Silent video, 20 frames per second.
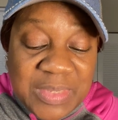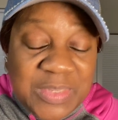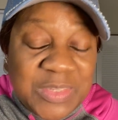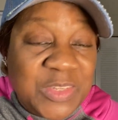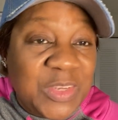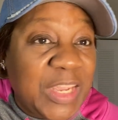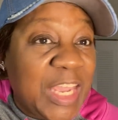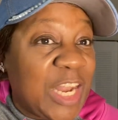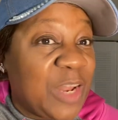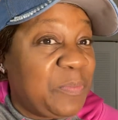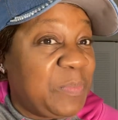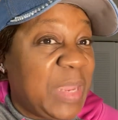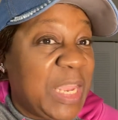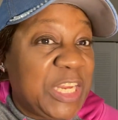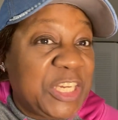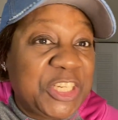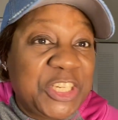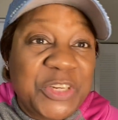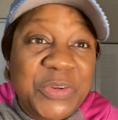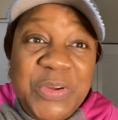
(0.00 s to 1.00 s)
So you got to
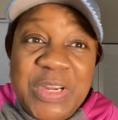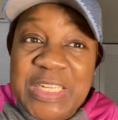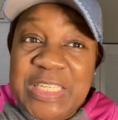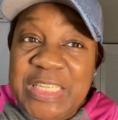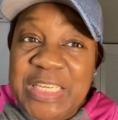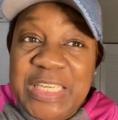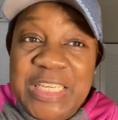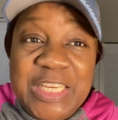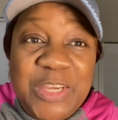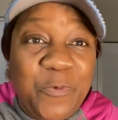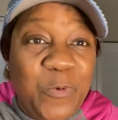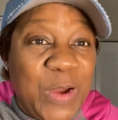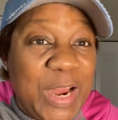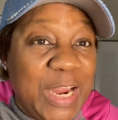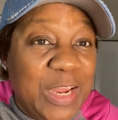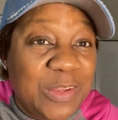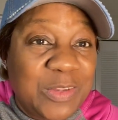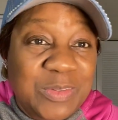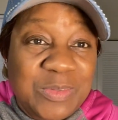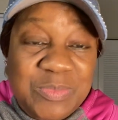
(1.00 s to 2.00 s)
make sure it's good
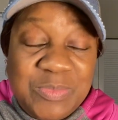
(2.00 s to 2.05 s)
ground.